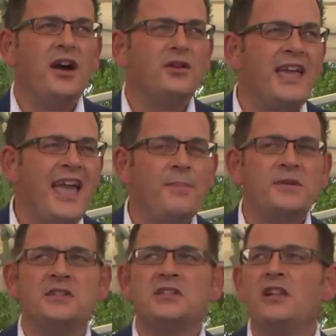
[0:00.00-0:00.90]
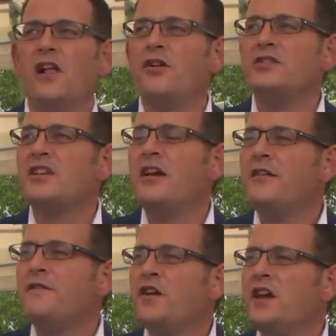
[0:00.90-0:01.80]
Today, Victorian
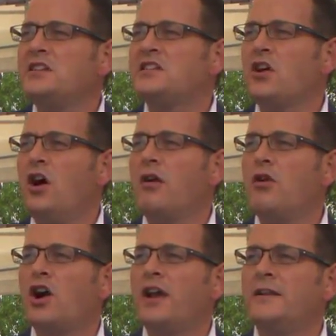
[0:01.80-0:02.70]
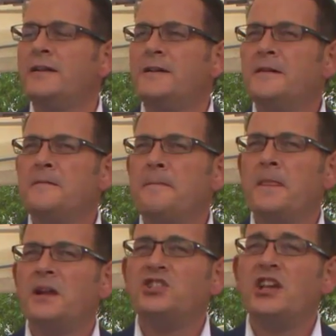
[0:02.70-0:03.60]
Premier Daniel Andrews has
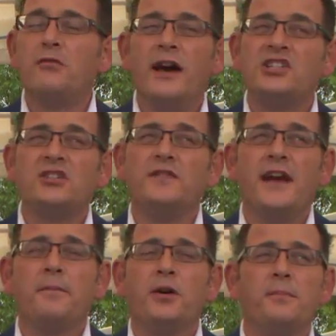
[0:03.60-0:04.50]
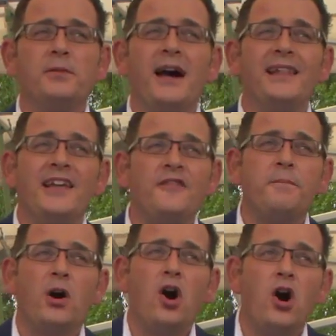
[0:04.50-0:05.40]
flown to Sydney to support Jodi
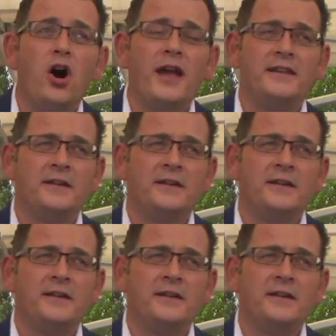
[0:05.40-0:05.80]
Mckay in her